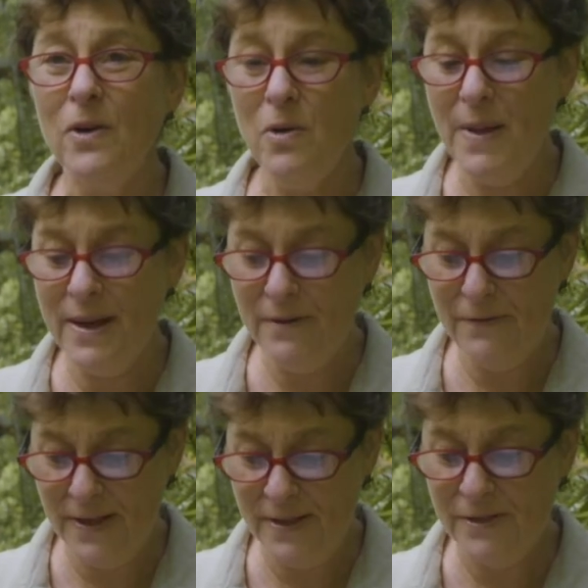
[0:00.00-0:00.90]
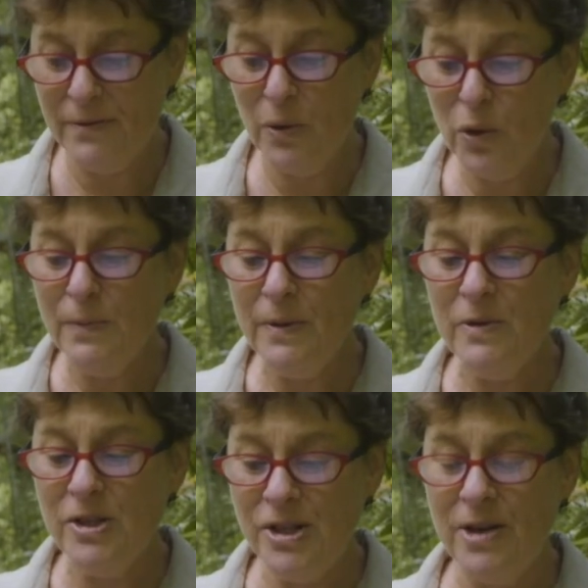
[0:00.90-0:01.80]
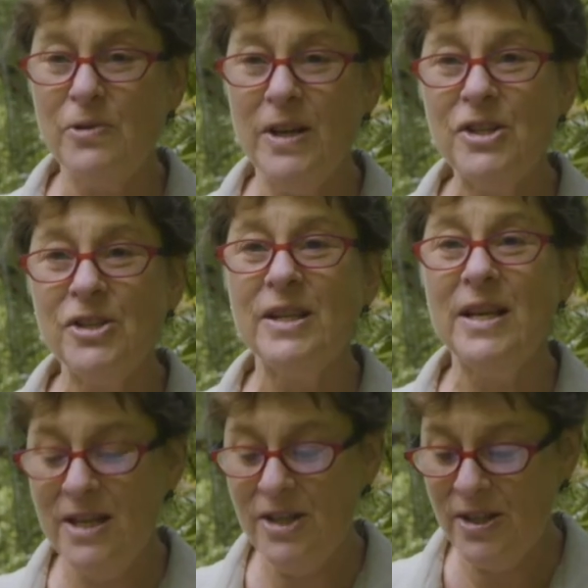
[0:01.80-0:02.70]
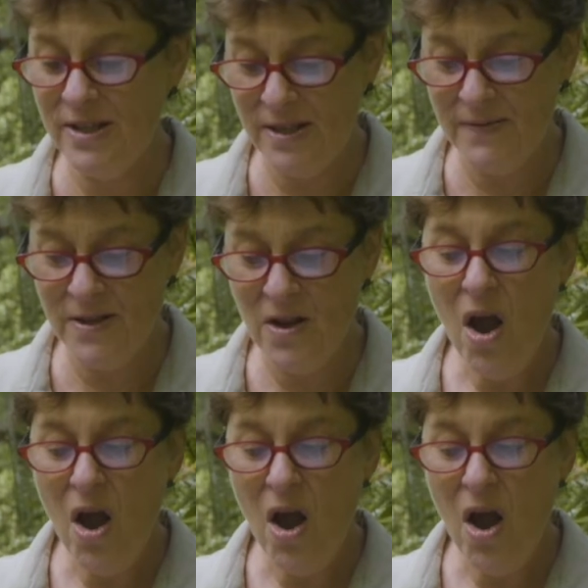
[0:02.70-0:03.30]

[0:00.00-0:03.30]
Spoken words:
co-benefits from urban regeneration initiatives